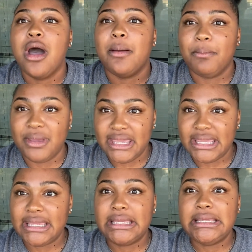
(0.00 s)

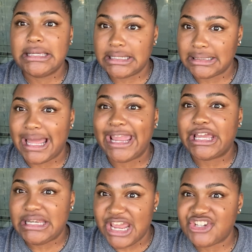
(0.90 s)
big like
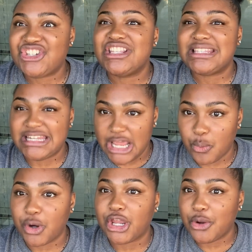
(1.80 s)
connections and
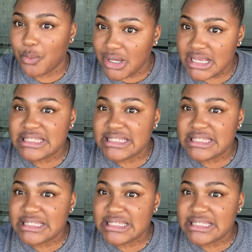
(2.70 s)
networking was,